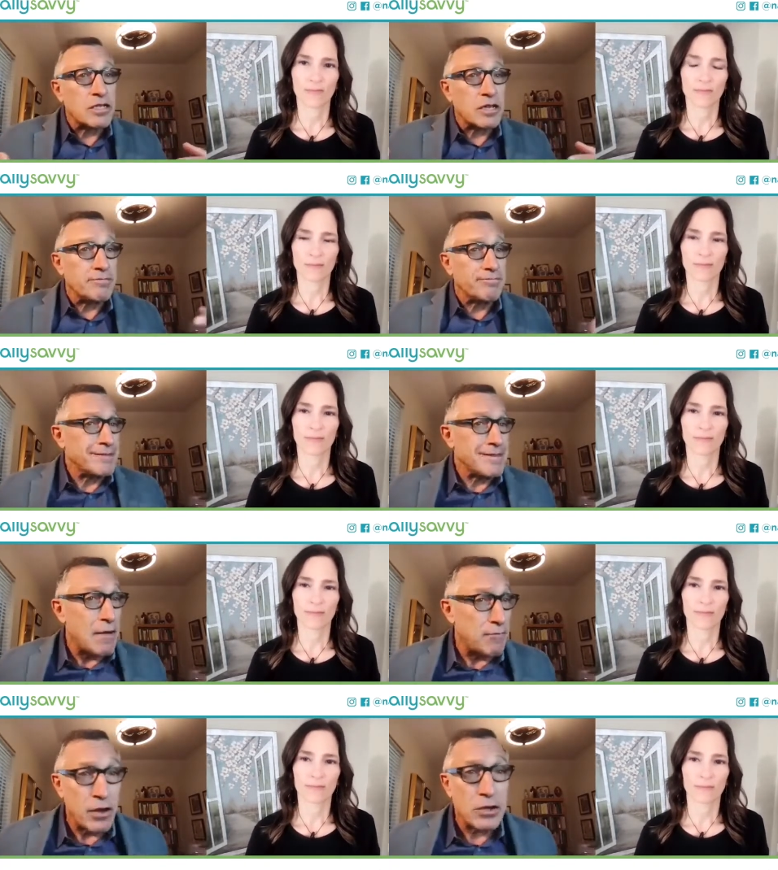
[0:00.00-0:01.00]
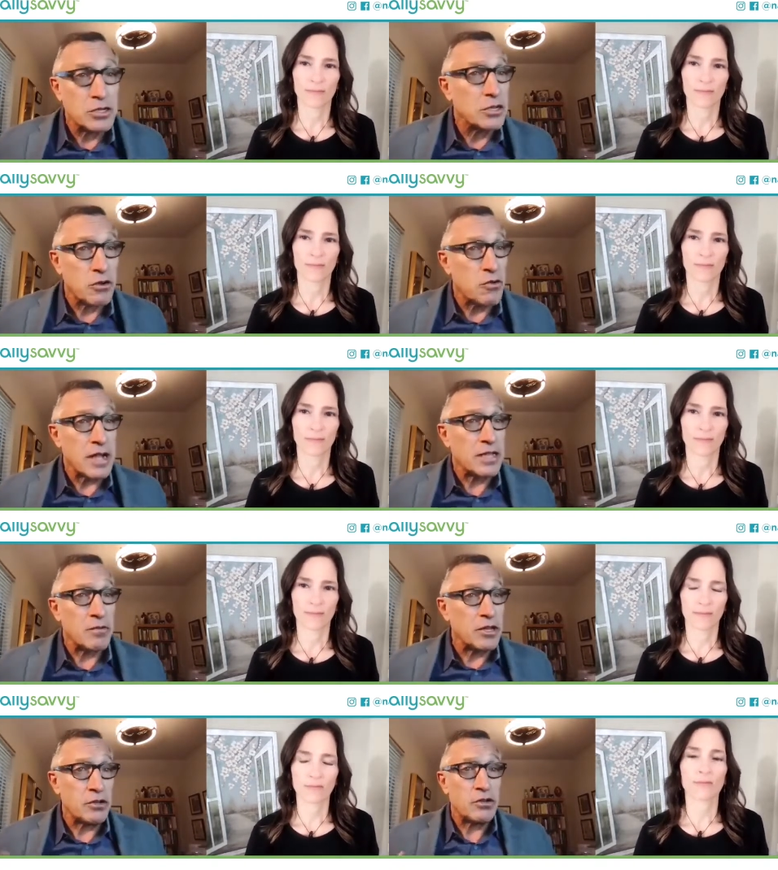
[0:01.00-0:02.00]
Speaker 1: to not function correctly
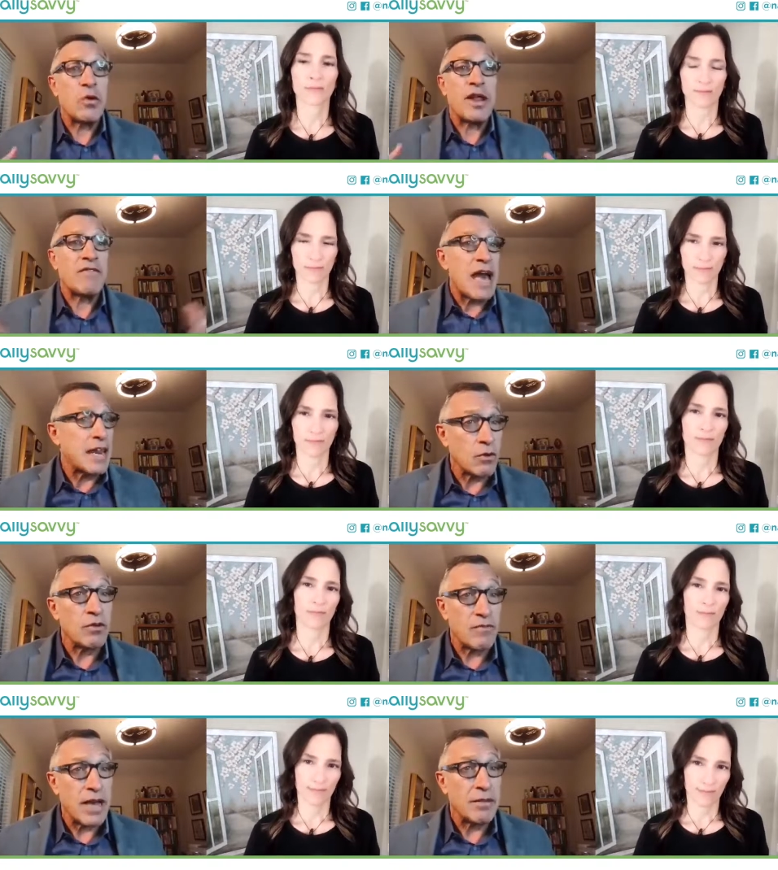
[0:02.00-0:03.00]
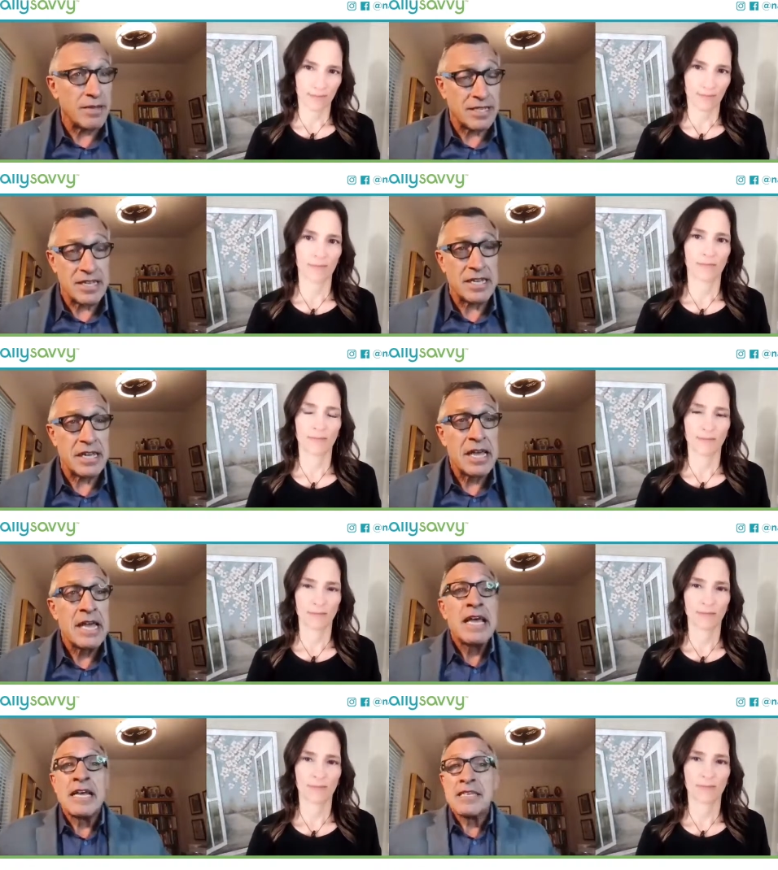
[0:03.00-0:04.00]
when you don't have adequate vitamin d
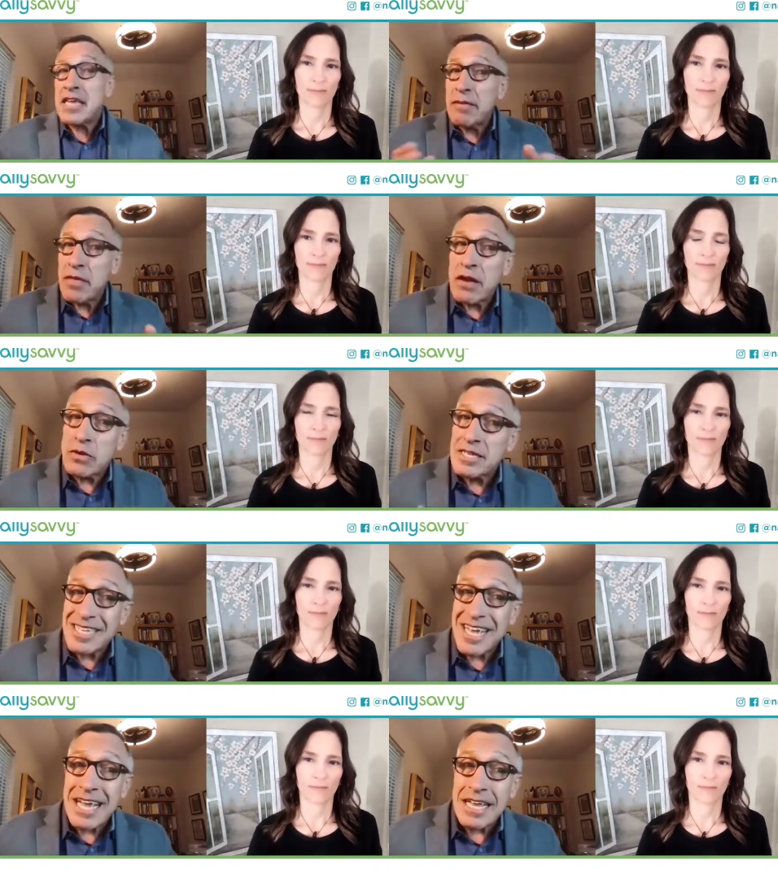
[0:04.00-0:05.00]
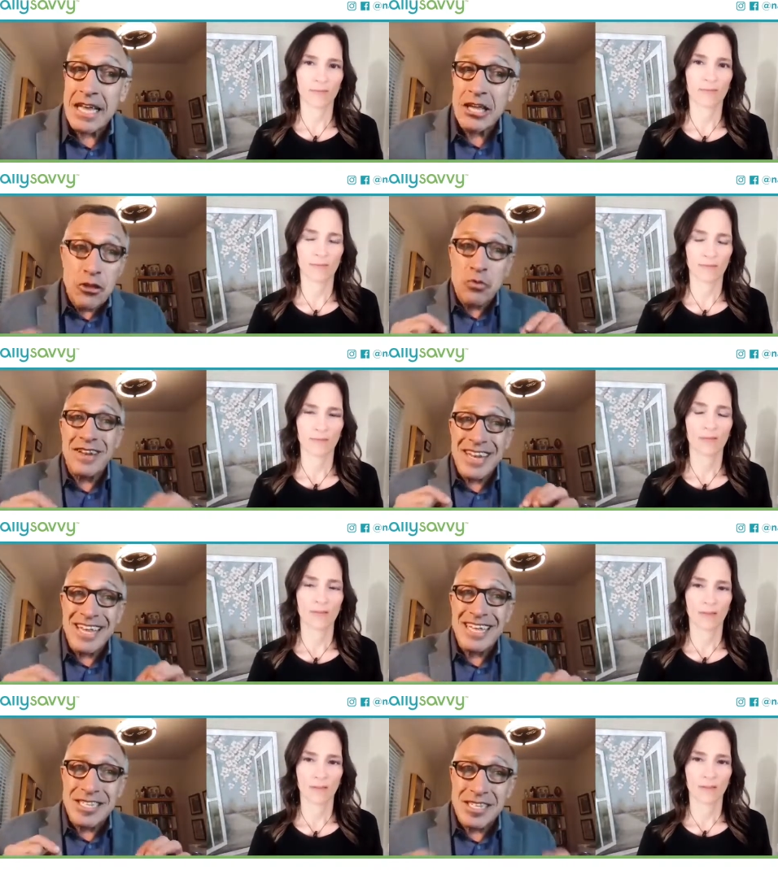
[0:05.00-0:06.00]
same thing with zinc you
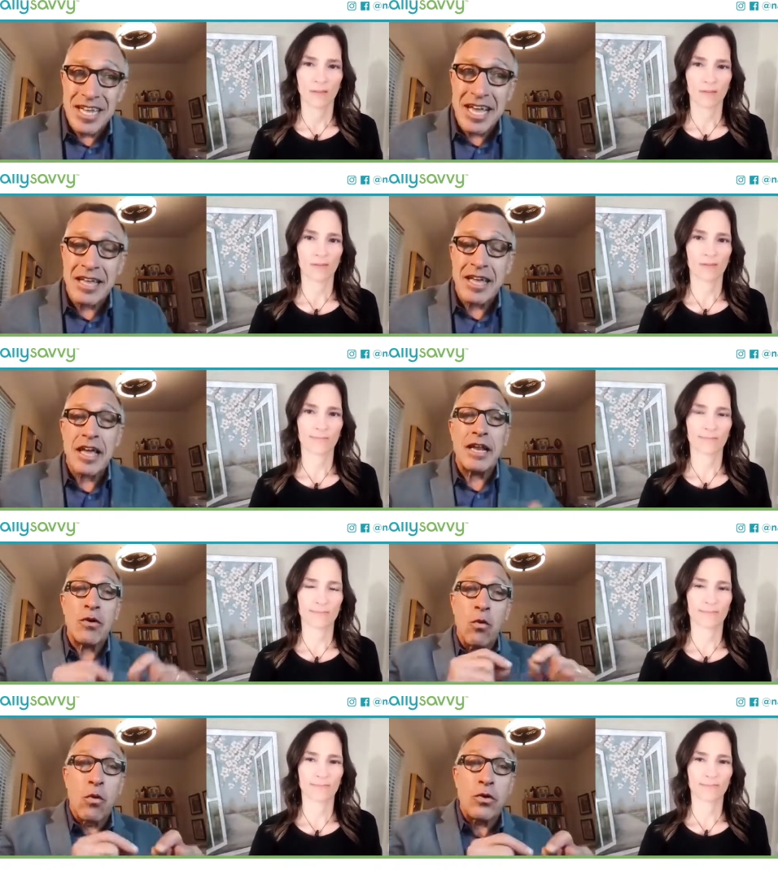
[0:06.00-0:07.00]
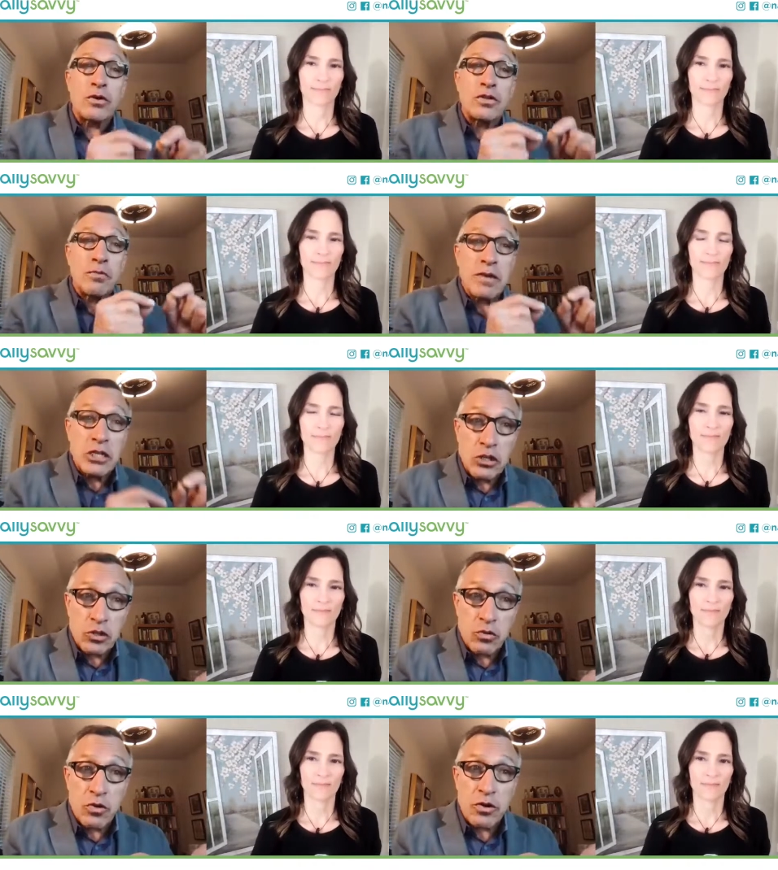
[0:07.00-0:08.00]
need zinc in order to
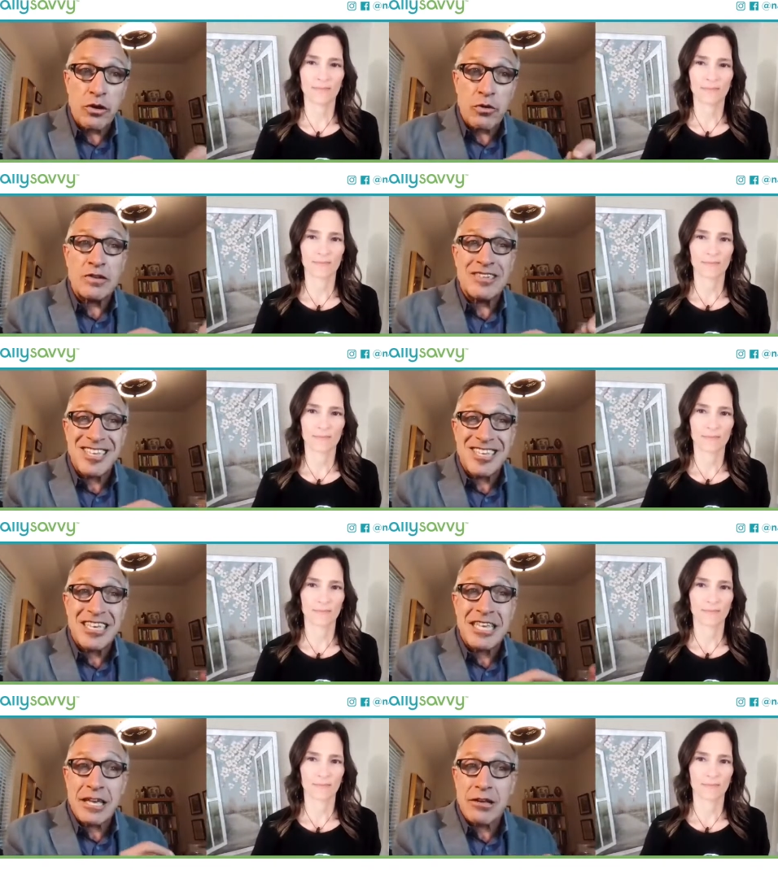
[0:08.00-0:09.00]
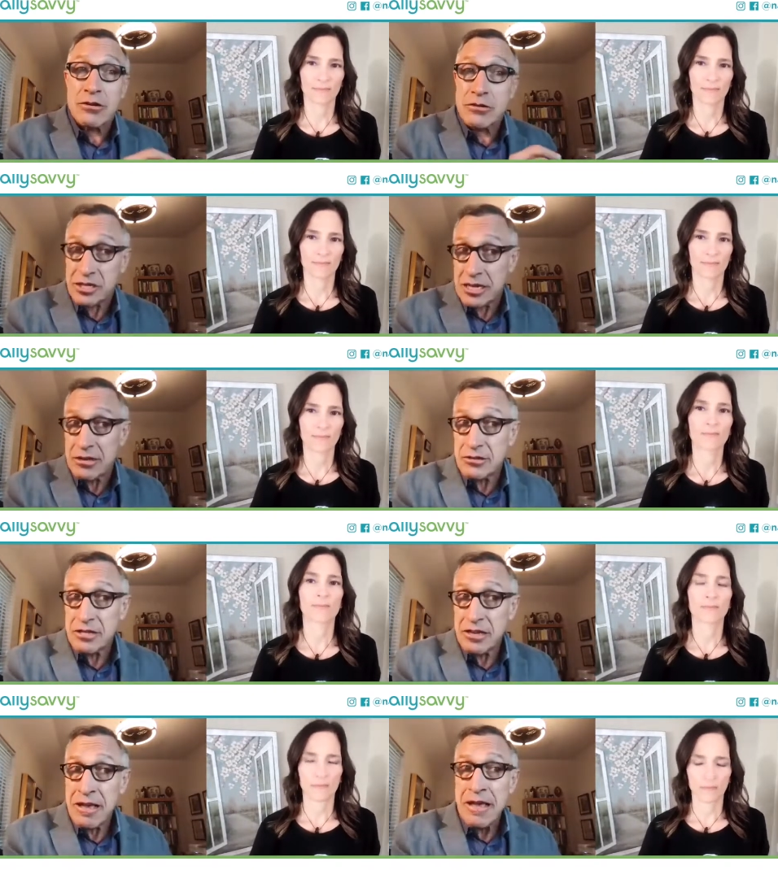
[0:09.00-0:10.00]
mature your t killer cells
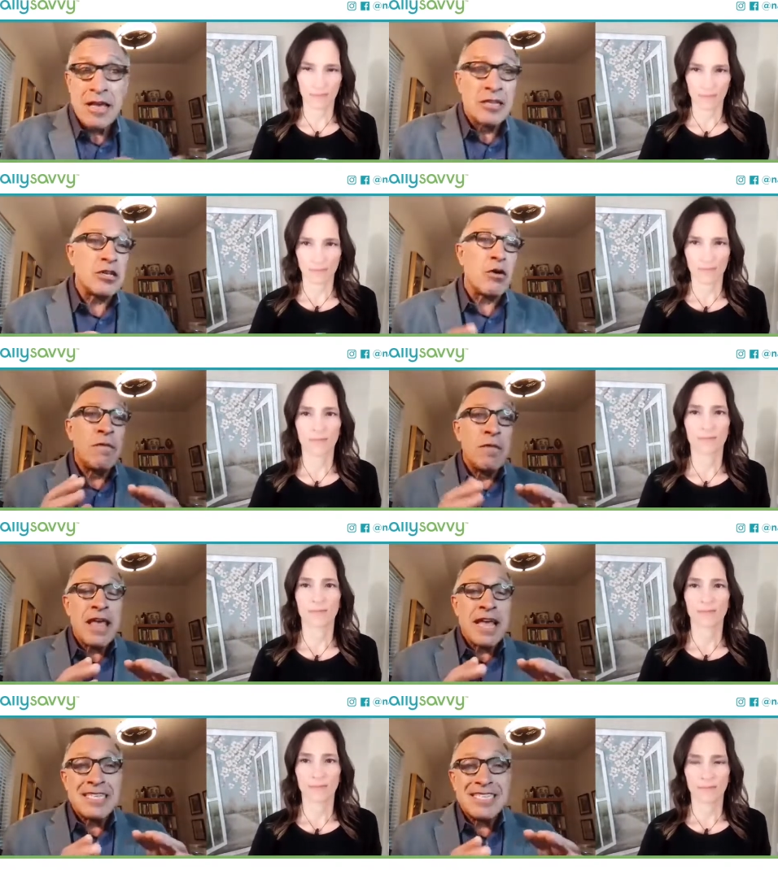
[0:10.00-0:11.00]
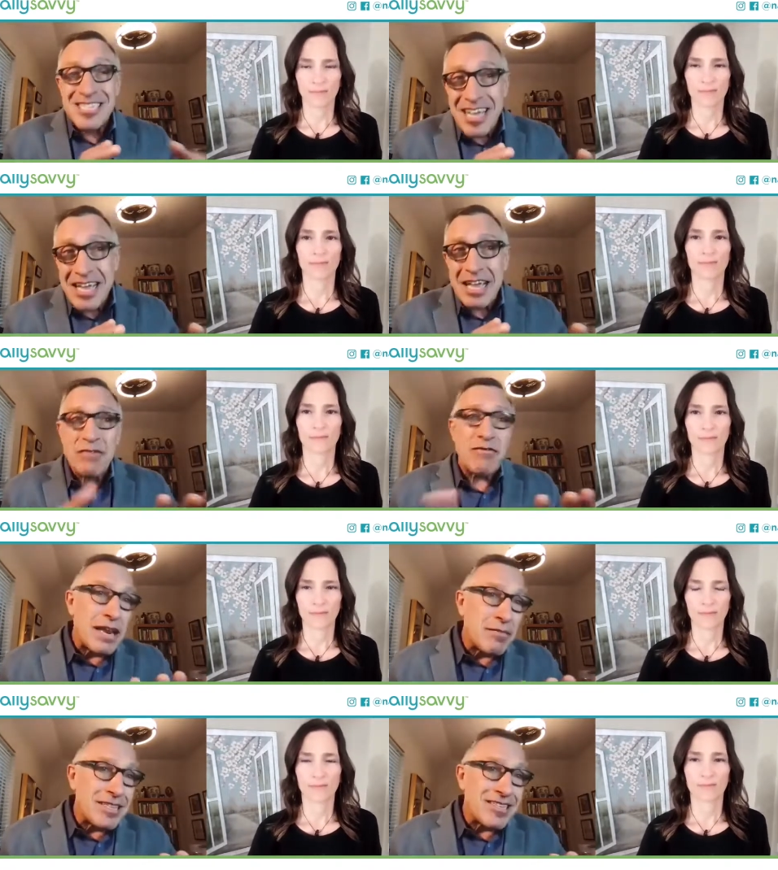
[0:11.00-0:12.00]
so Zinc and
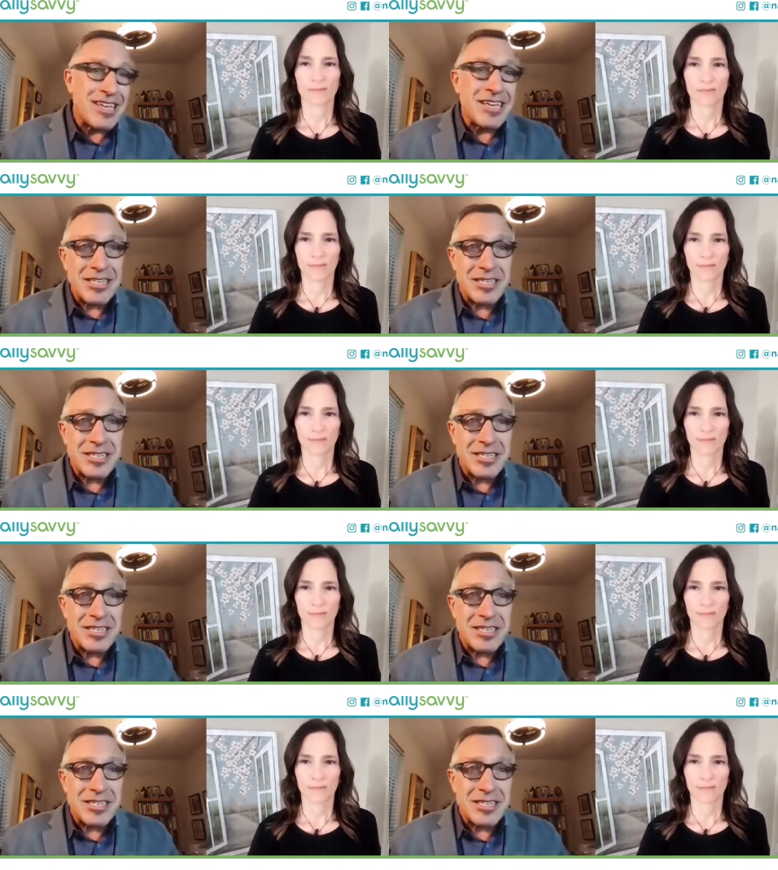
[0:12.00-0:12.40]
vitamin D and